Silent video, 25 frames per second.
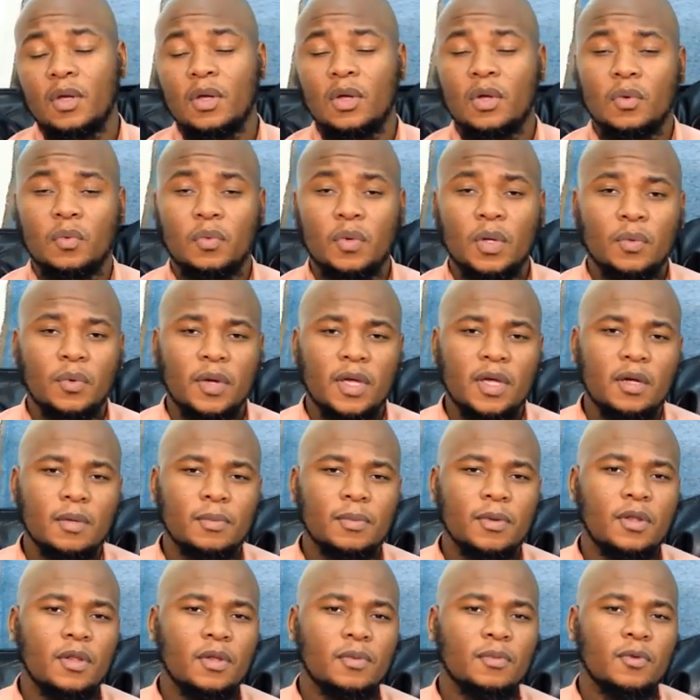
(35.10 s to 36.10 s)
We wake up
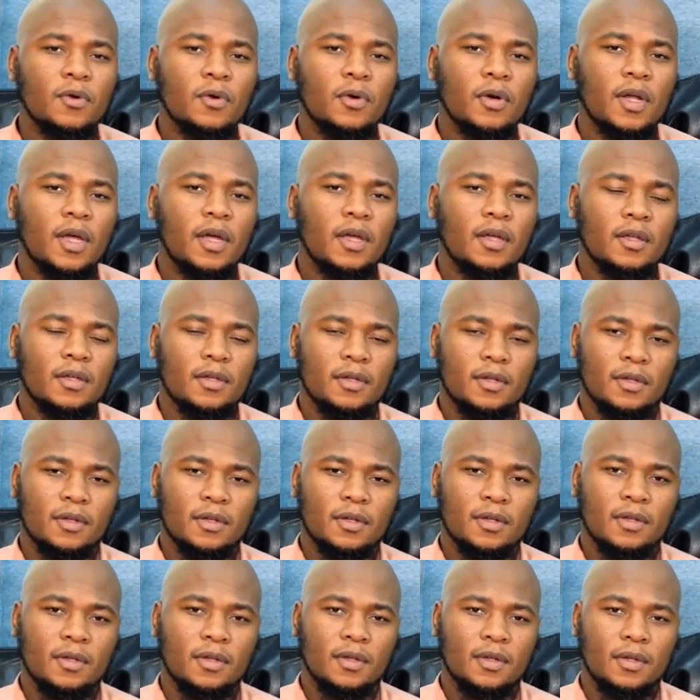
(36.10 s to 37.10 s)
in the morning,
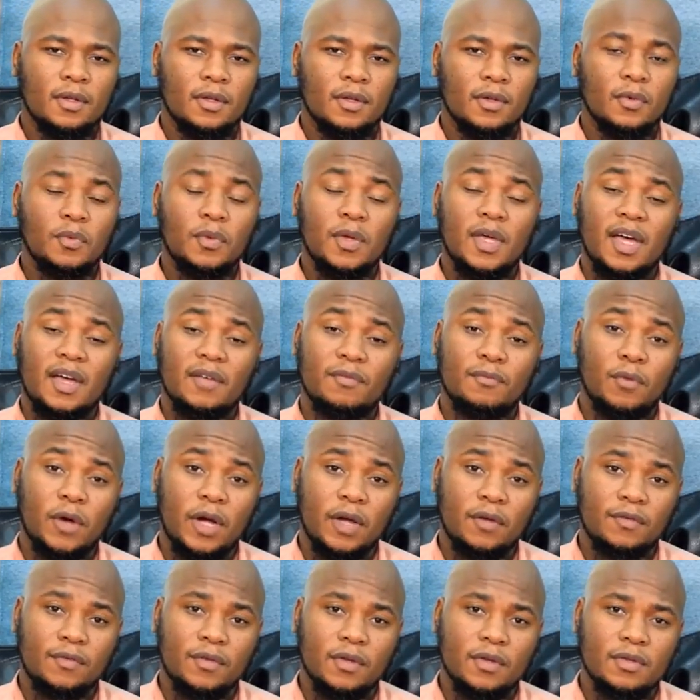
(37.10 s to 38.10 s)
we have
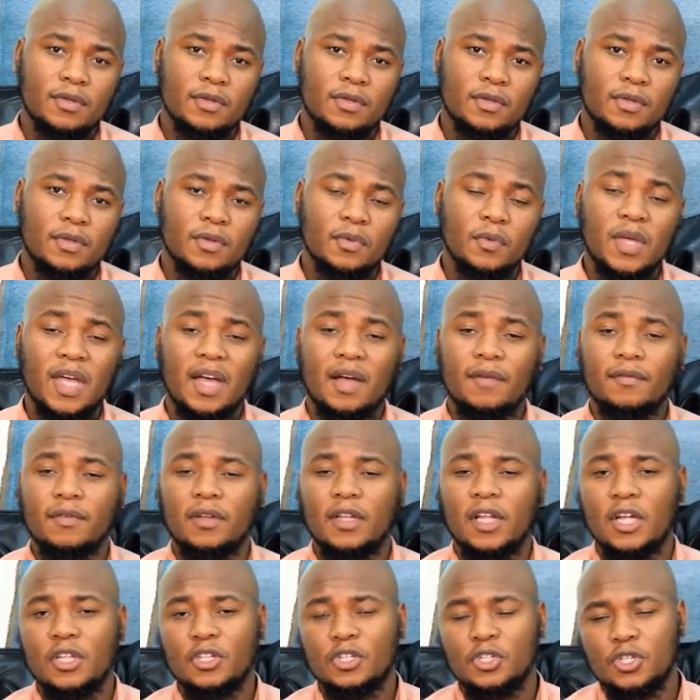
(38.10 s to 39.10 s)
breakfast, we have
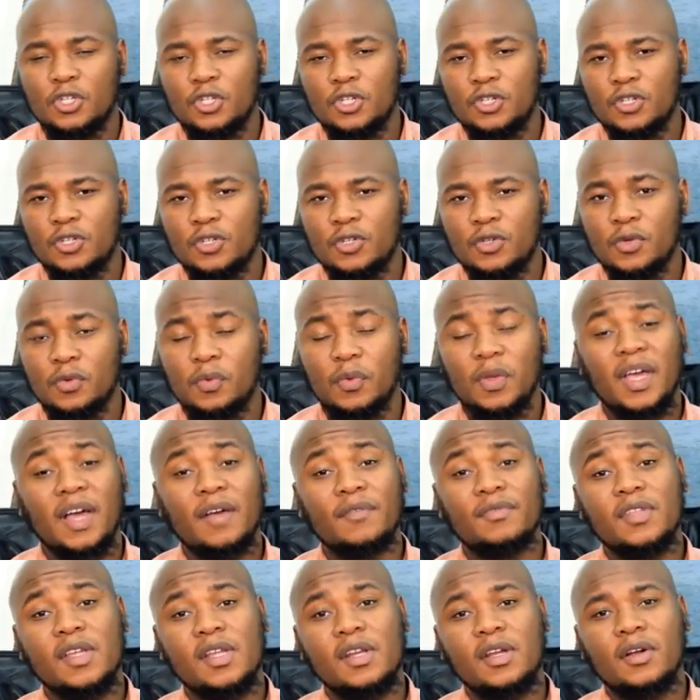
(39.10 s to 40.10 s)
lunch, we have
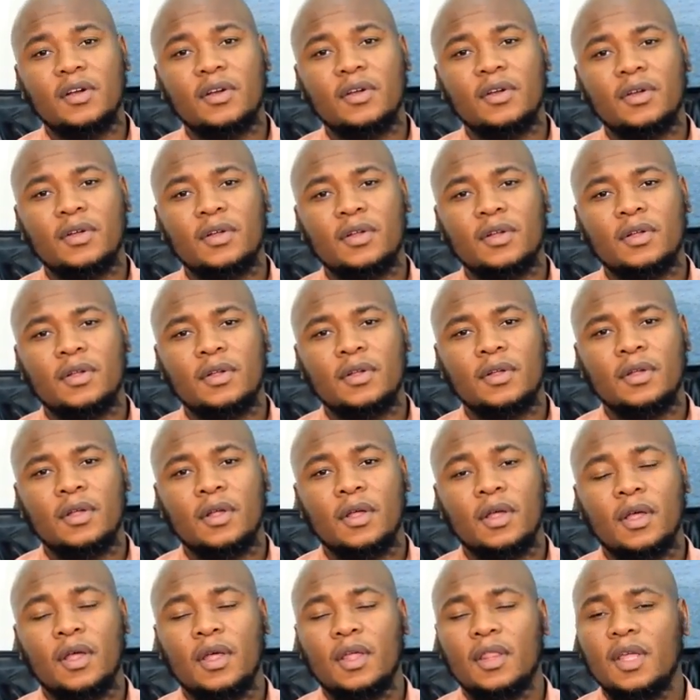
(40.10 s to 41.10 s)
dinner,
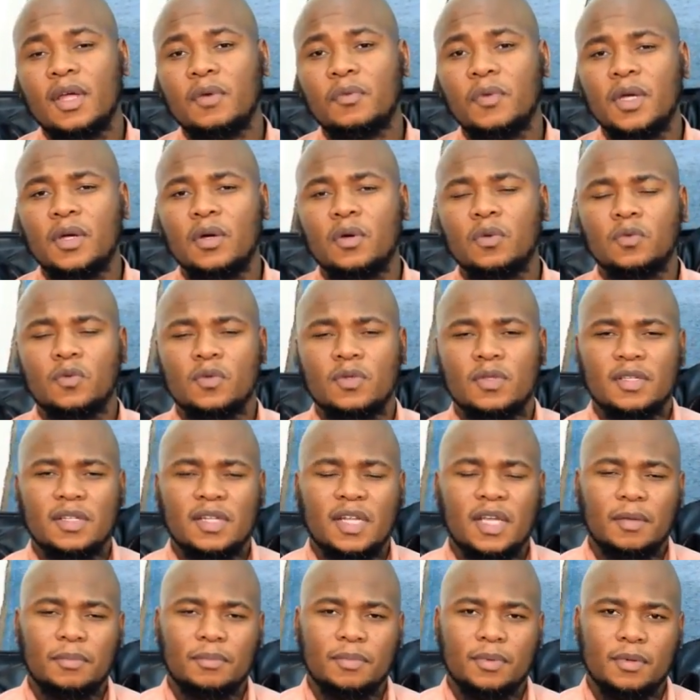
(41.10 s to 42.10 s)
then we go to
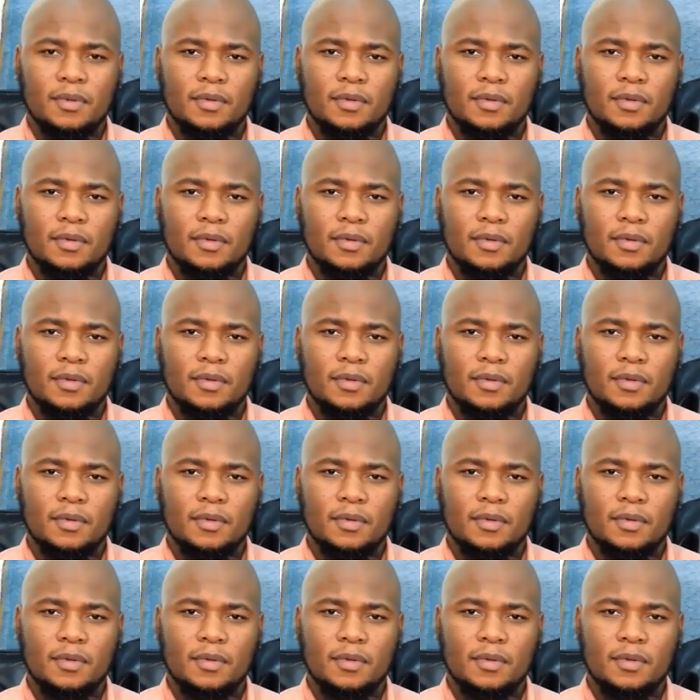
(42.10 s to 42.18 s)
sleep.